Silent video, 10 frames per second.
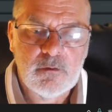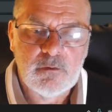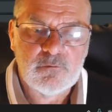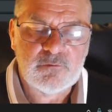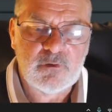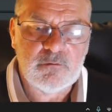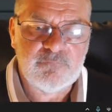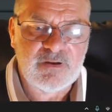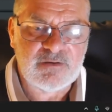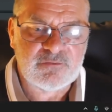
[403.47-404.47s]
So
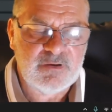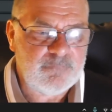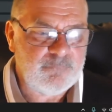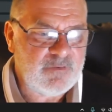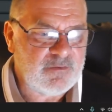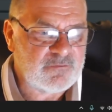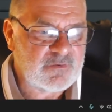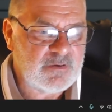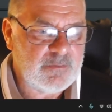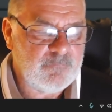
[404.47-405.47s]
that's it. It's
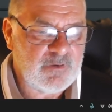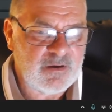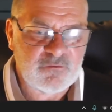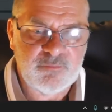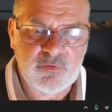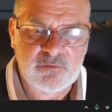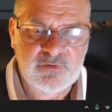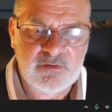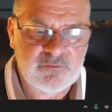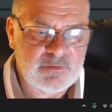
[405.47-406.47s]

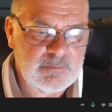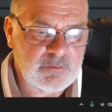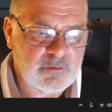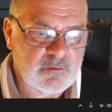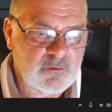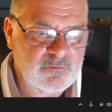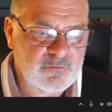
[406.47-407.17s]
exported. So now I'm going to close the